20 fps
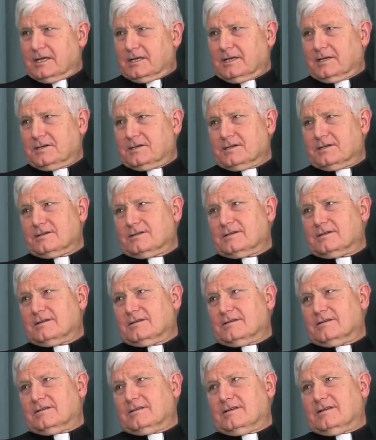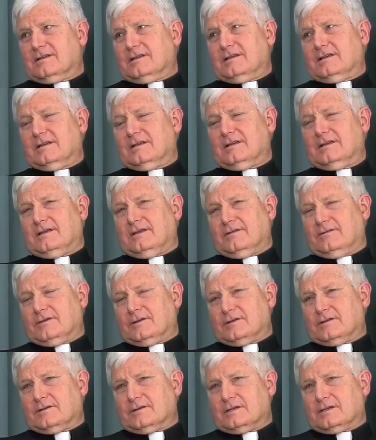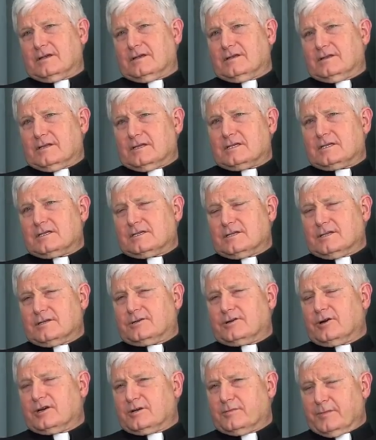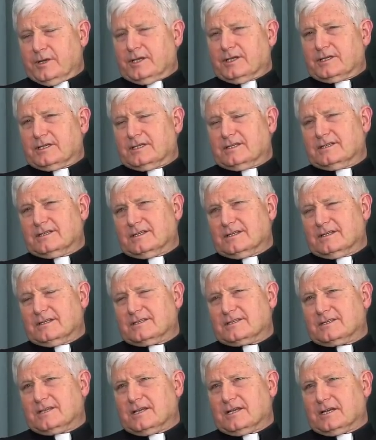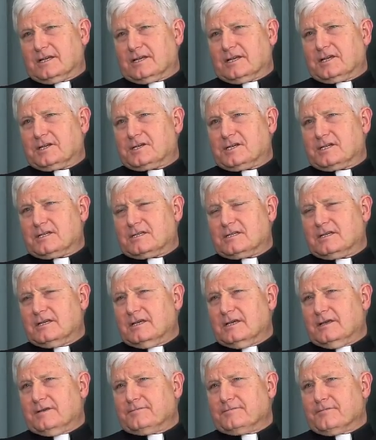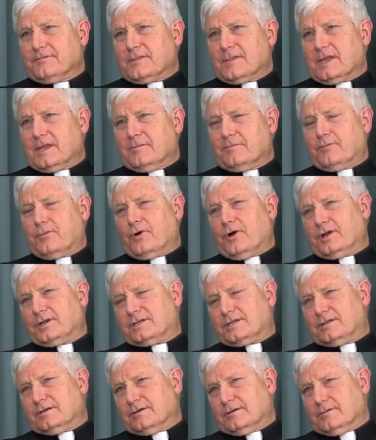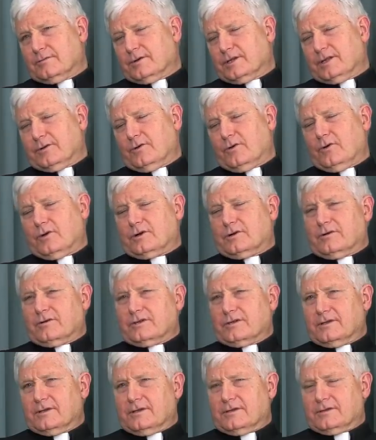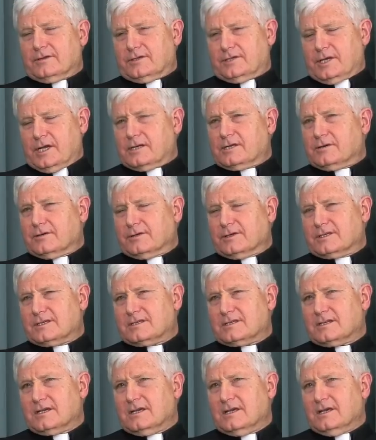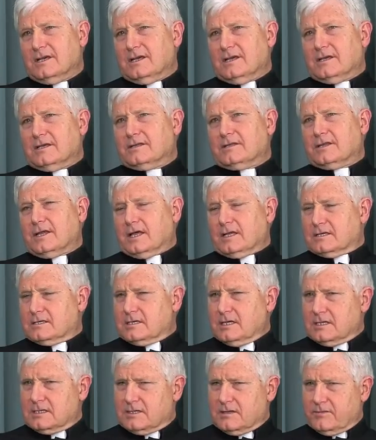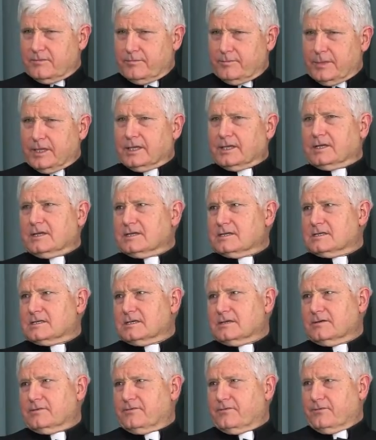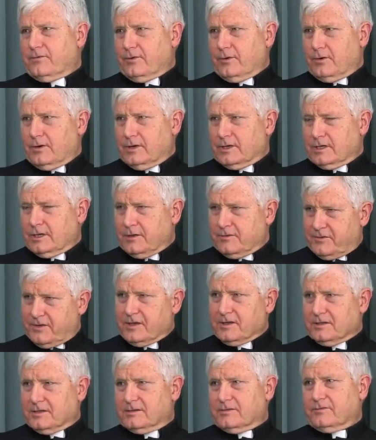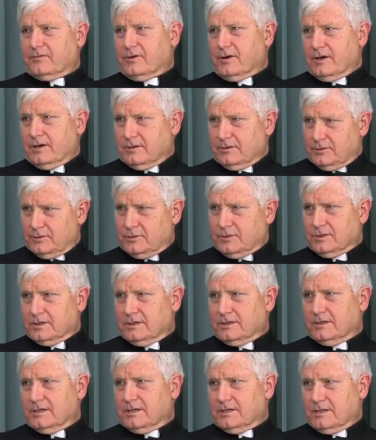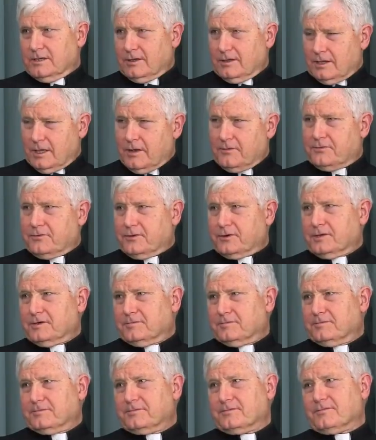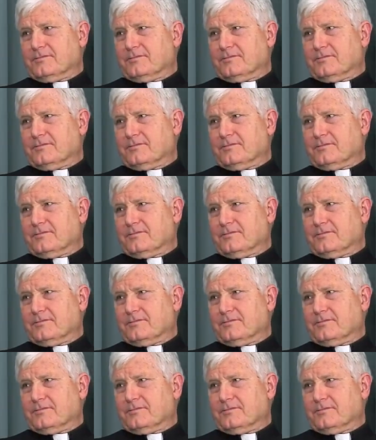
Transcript: Ignatius. Which is, this is the church militant, and St. Ignatius brought to the order of the Jesuits that sense of militancy for their faith, for our Lord, and their love for Him.